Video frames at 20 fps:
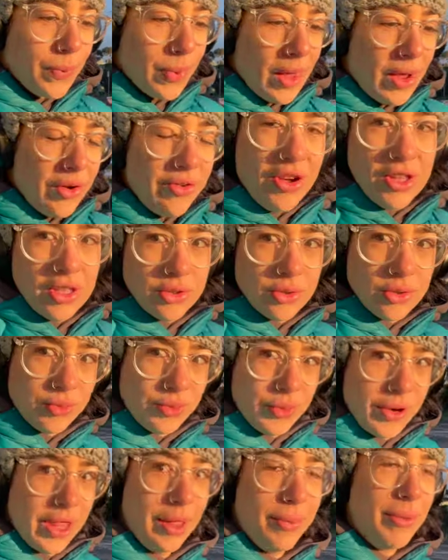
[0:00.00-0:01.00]
I feel like this was a
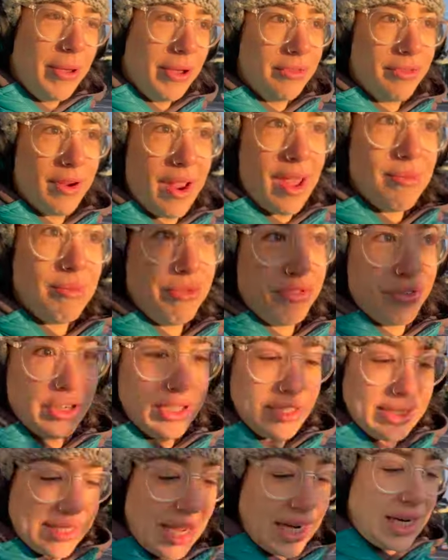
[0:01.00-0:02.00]
really big ramble for a
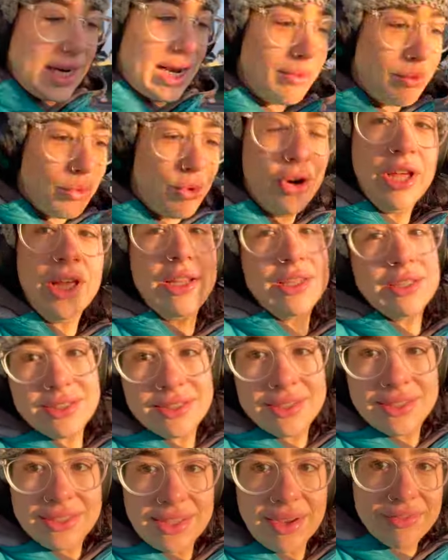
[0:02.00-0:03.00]
Saturday morning at
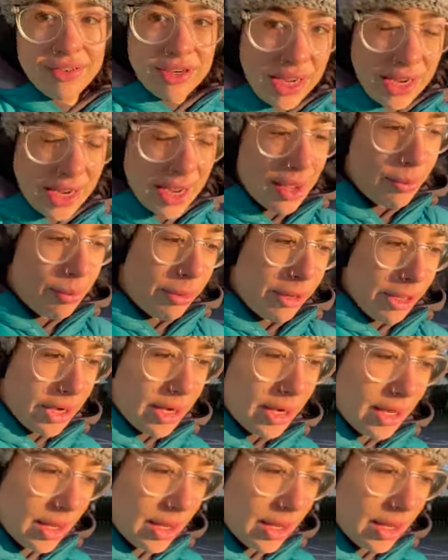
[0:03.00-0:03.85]
7 a.m., but